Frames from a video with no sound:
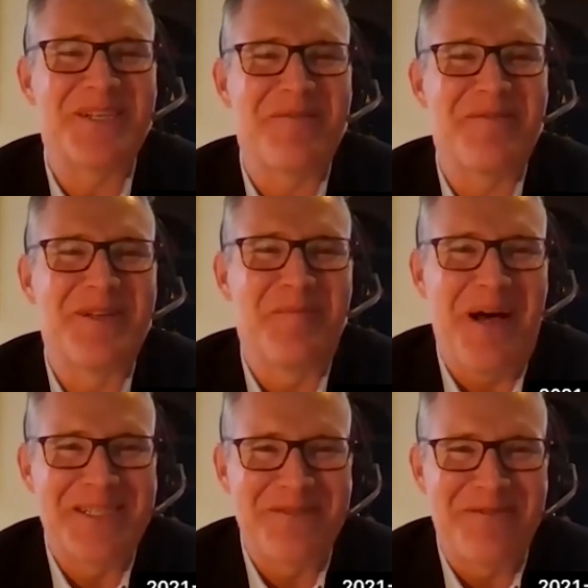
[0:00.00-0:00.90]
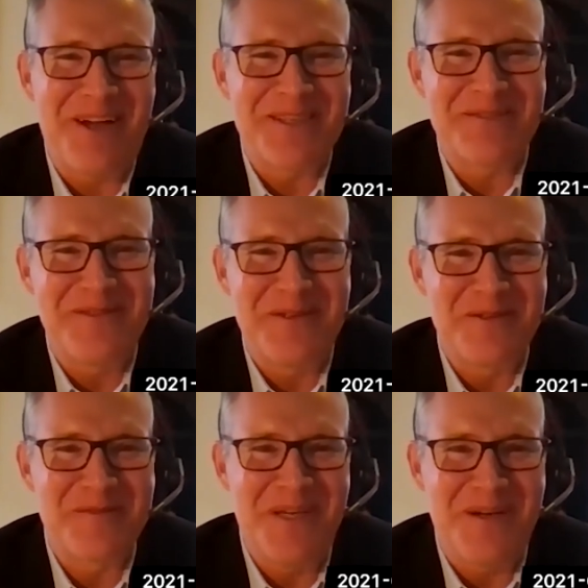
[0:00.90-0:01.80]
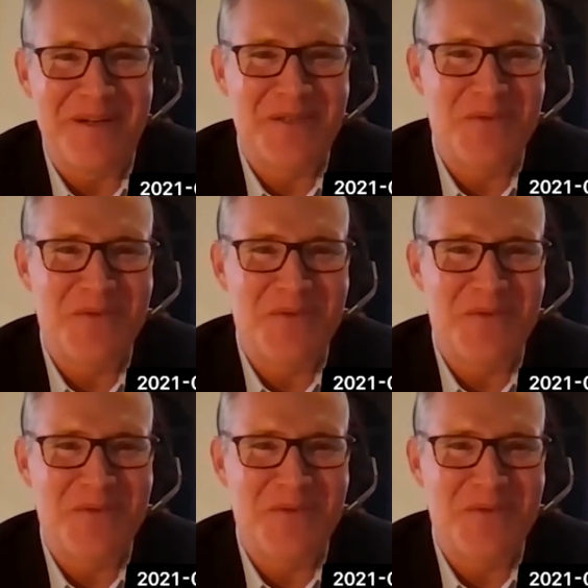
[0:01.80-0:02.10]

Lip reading: of the demise of fossil fuels beyond